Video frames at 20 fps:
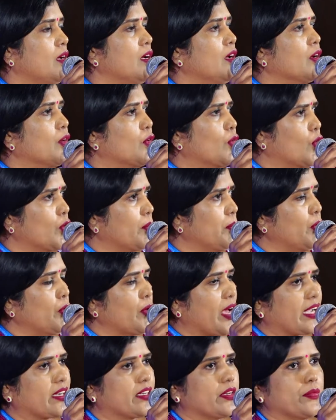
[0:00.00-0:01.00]
Code Blue
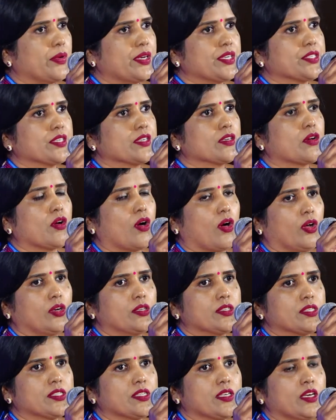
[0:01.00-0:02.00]
activation
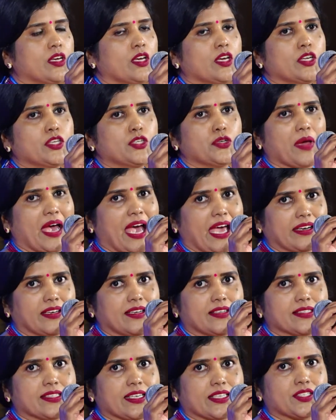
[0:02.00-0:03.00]
calls to handle
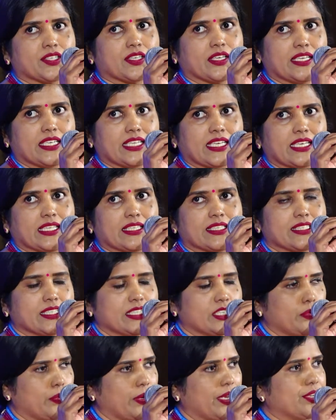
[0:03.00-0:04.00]
such critical
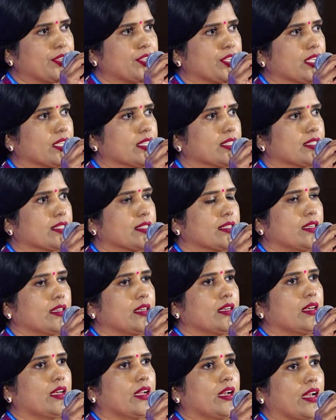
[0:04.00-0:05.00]
situations,
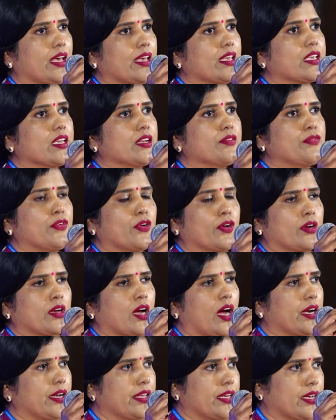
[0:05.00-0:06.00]
like for
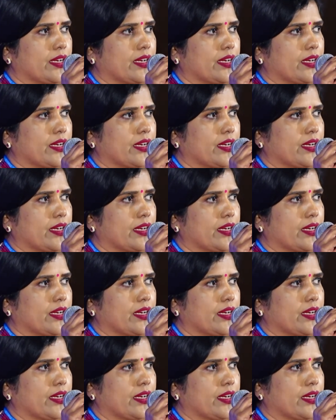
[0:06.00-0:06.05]
cardiac